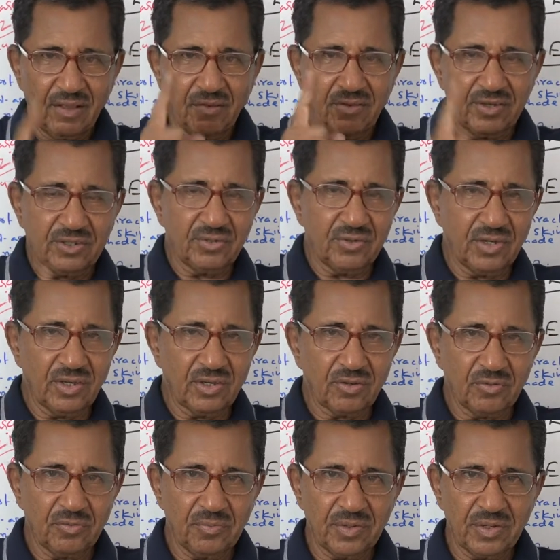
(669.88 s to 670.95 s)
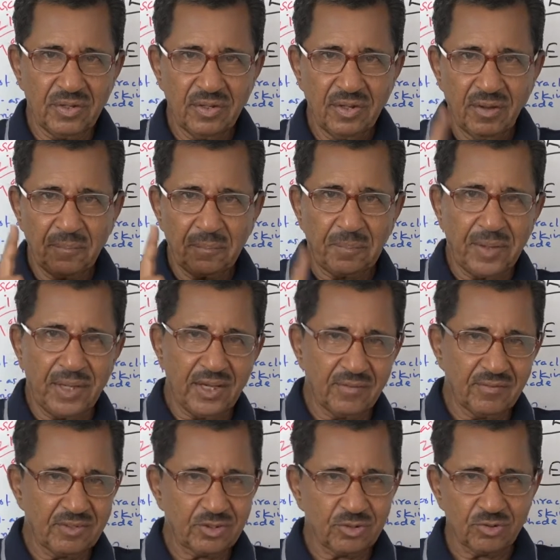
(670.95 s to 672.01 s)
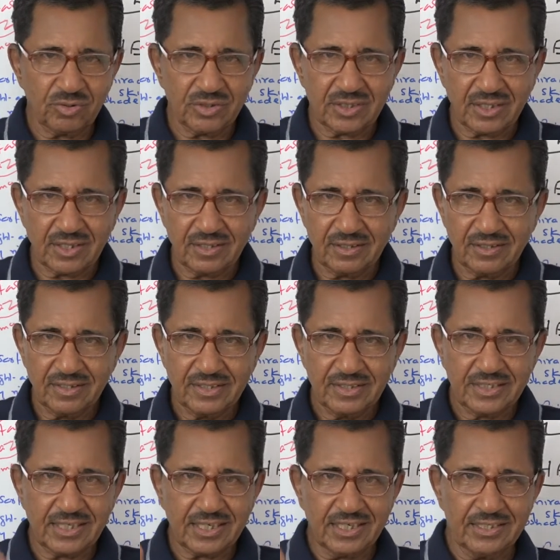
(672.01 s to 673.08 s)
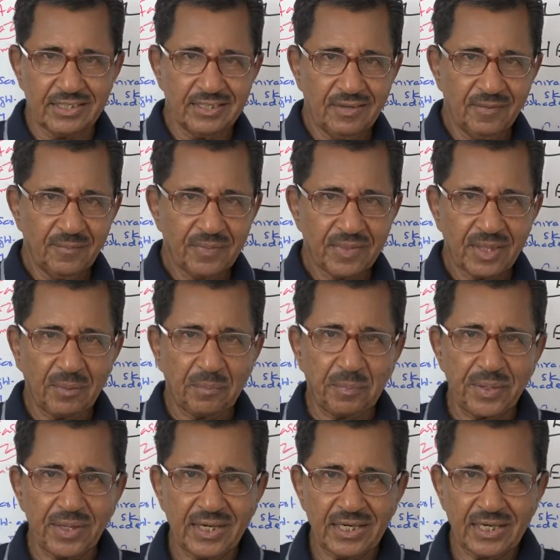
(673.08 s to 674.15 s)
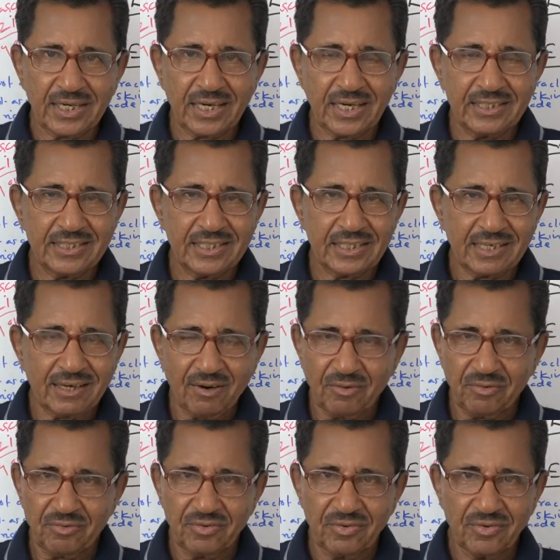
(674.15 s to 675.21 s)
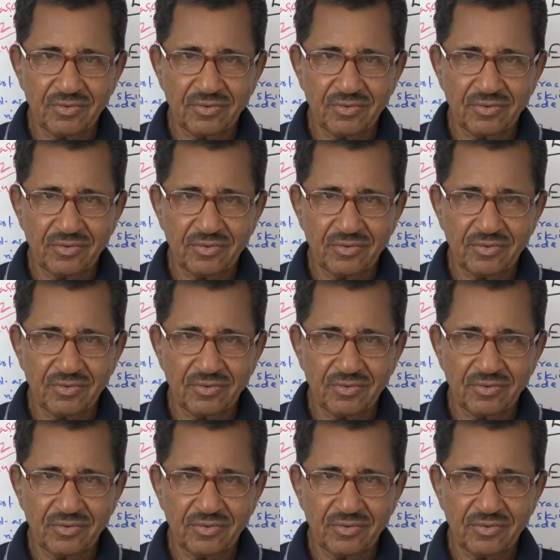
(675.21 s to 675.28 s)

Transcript: First one, you remember playing with suicide. Second, the peanut crunching crowd.